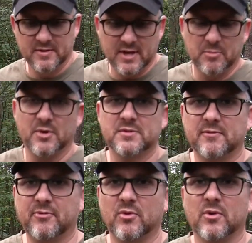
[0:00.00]
that I'm
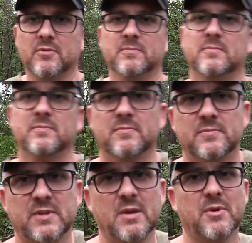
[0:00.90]
using for
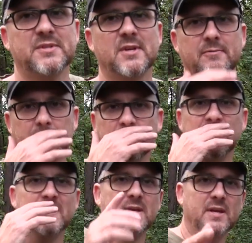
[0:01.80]
keep my stuff in. And
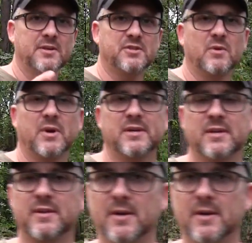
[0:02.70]
I'll show you what I did